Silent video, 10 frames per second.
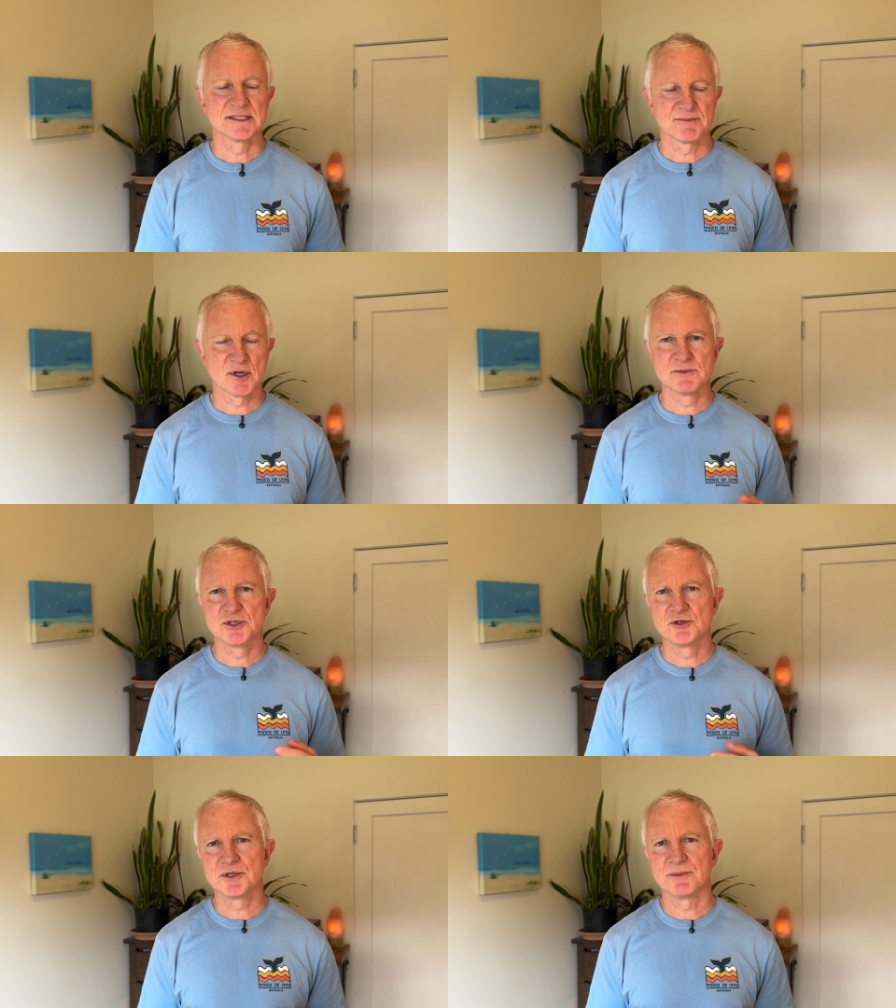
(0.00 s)
and
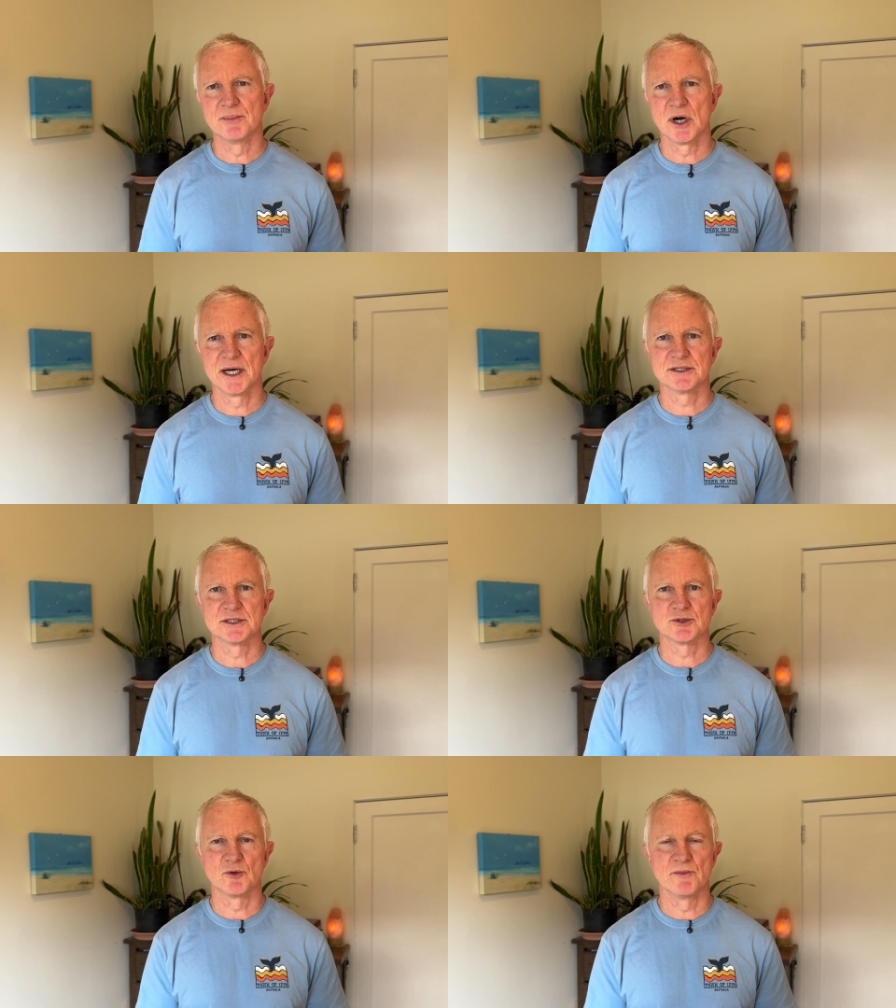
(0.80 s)
sometimes using
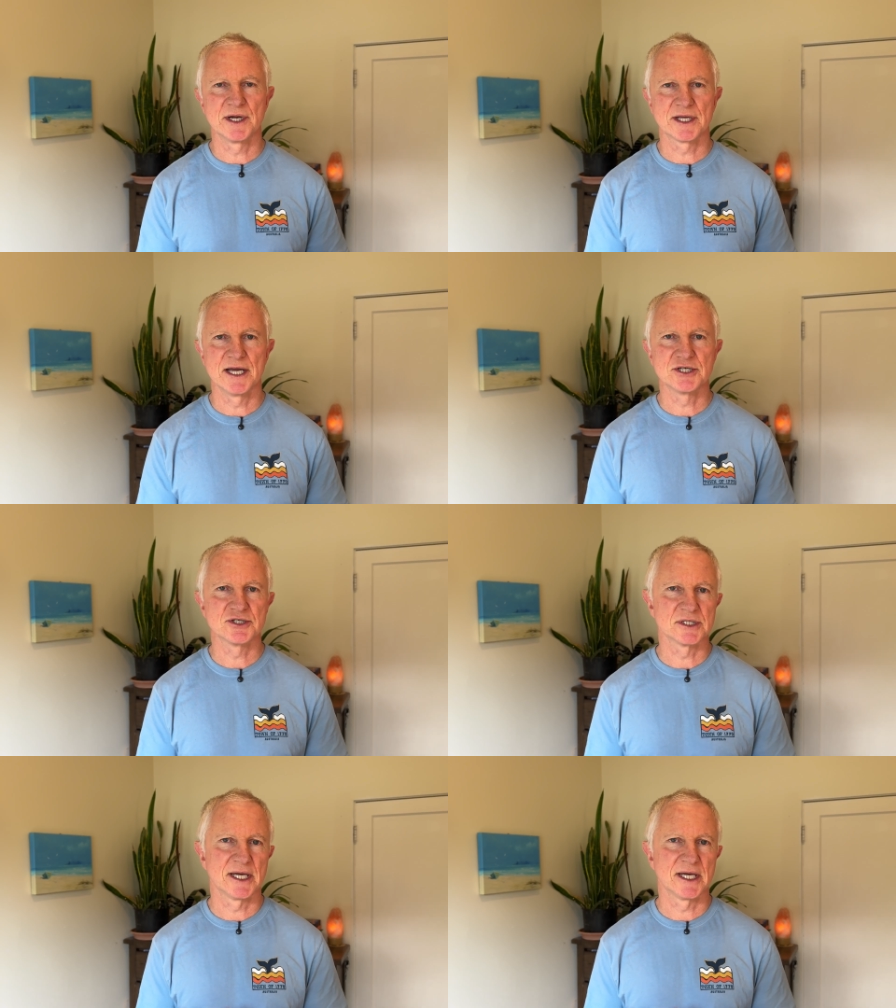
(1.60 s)
binders or medications